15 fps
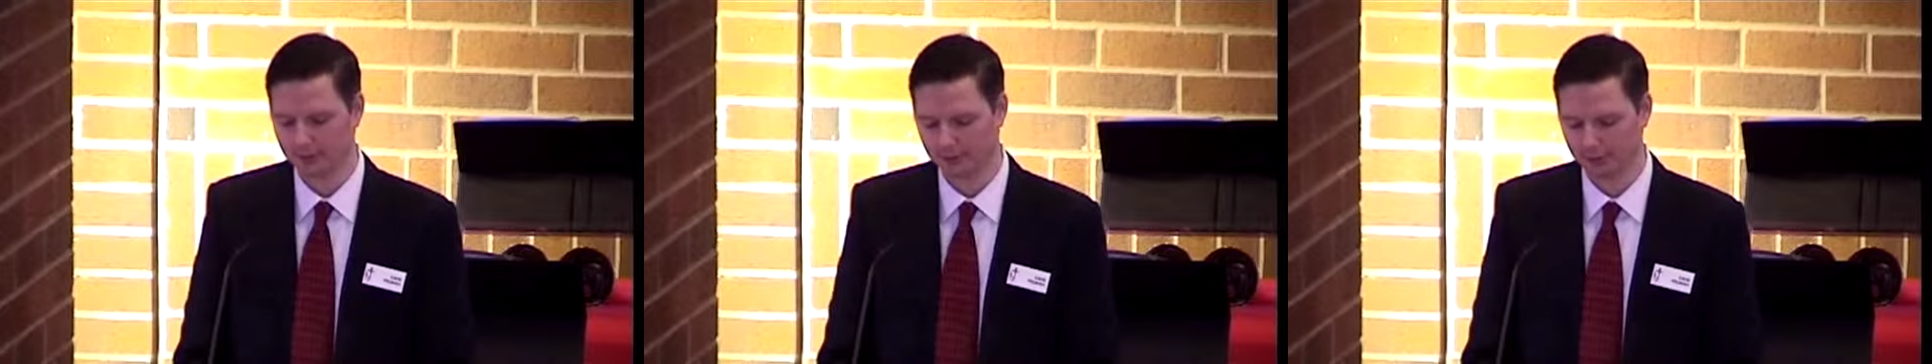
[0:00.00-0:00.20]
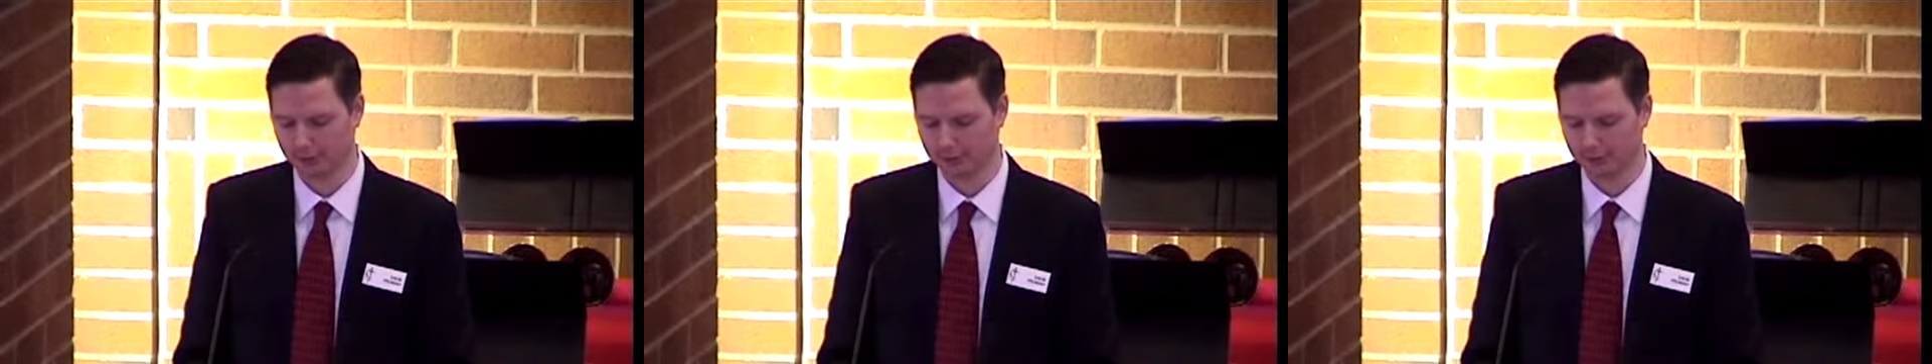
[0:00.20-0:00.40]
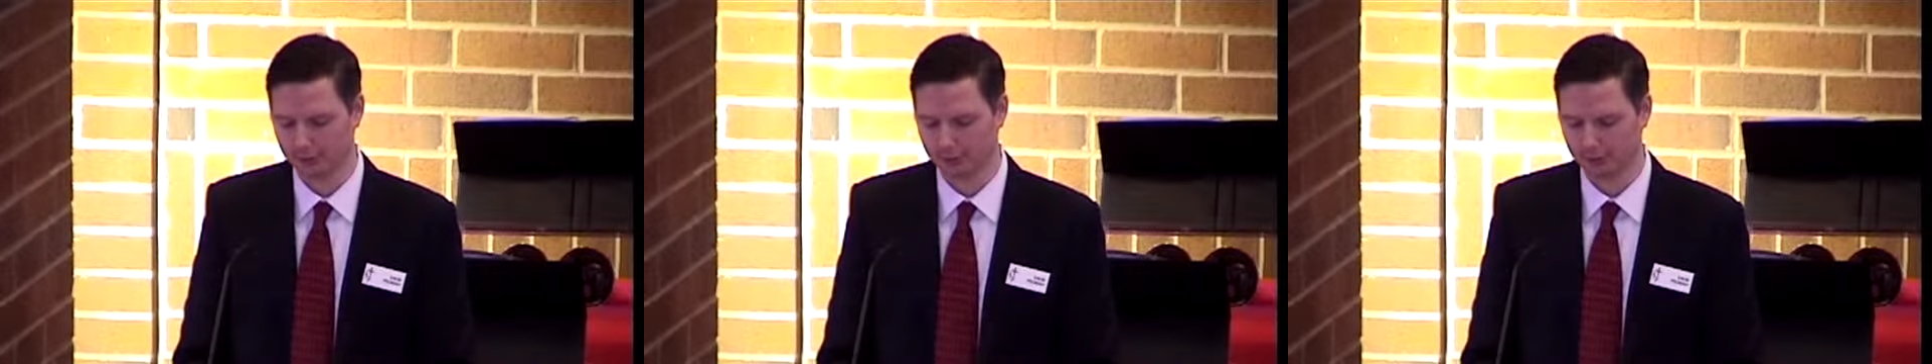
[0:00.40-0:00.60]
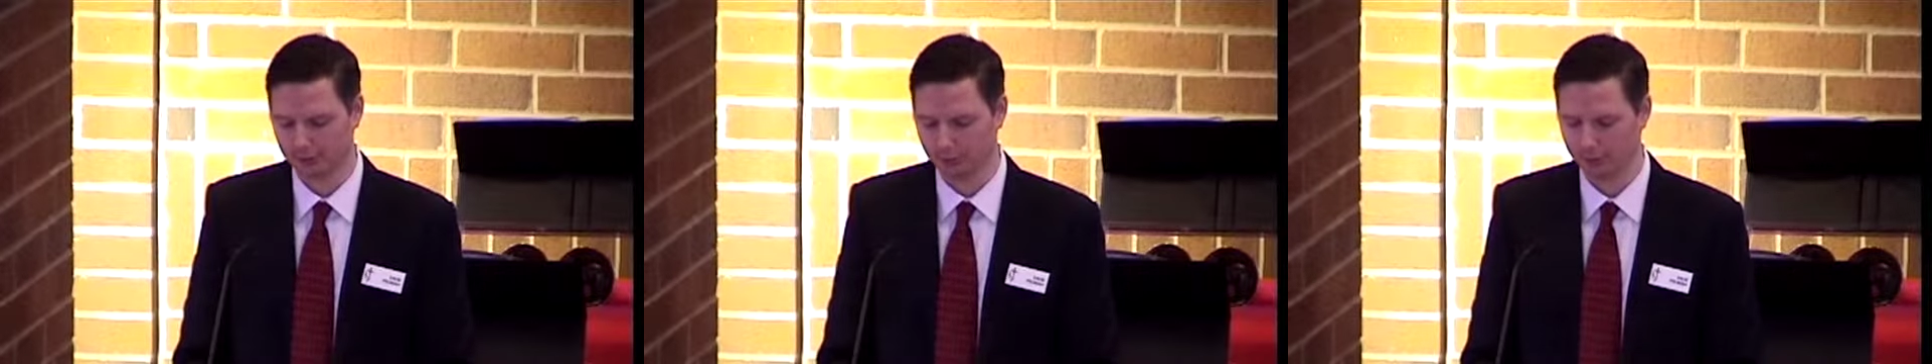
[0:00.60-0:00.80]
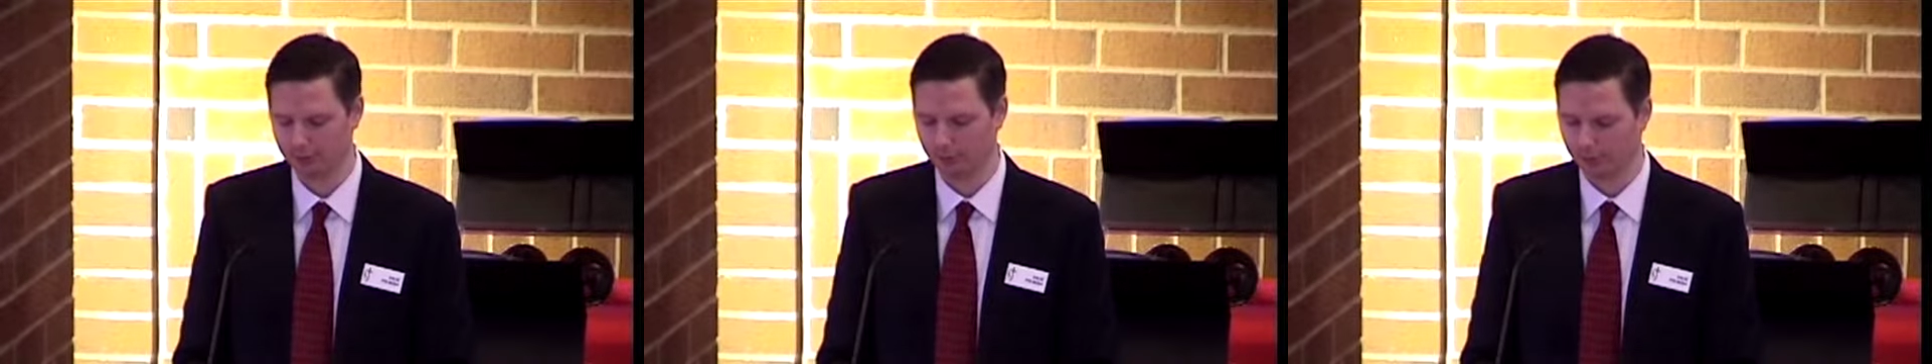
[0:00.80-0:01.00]
said the
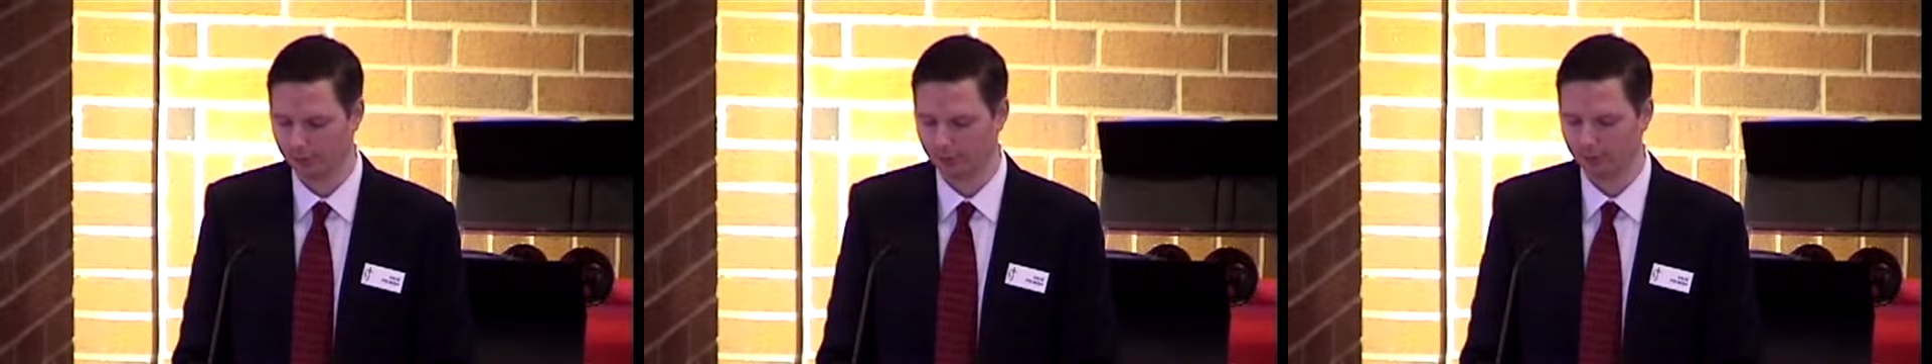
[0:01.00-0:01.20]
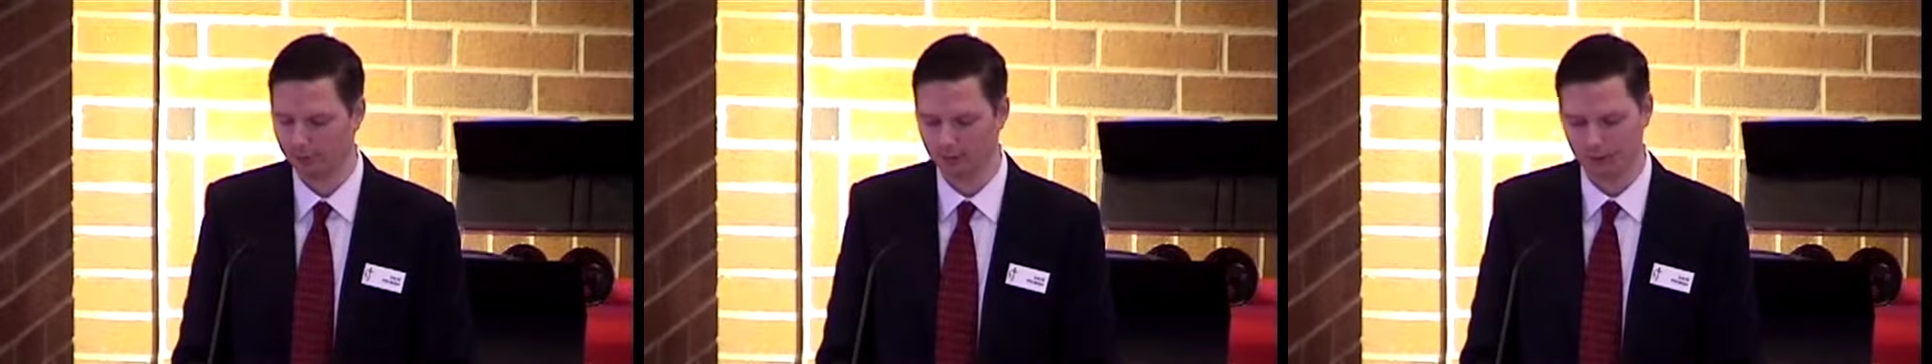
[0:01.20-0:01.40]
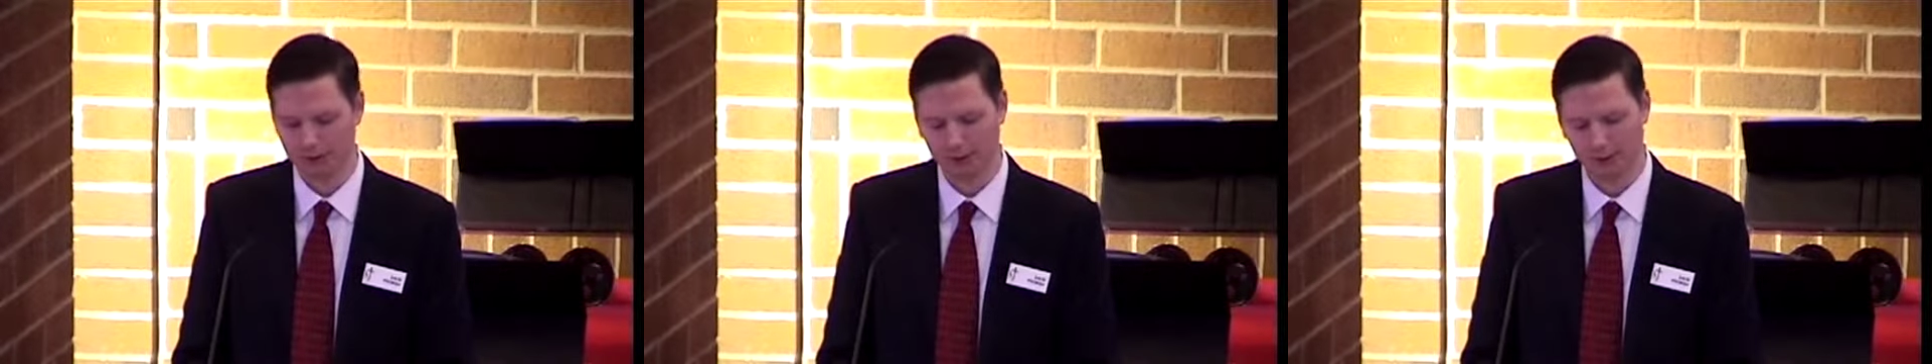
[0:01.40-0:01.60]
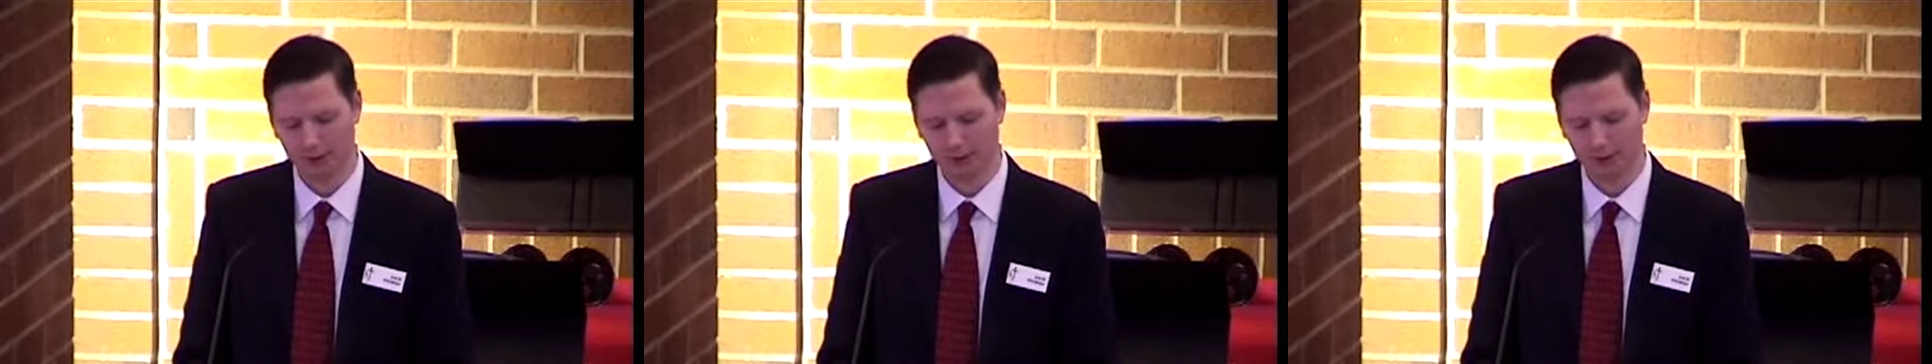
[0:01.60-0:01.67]
saleswoman. "Follow me.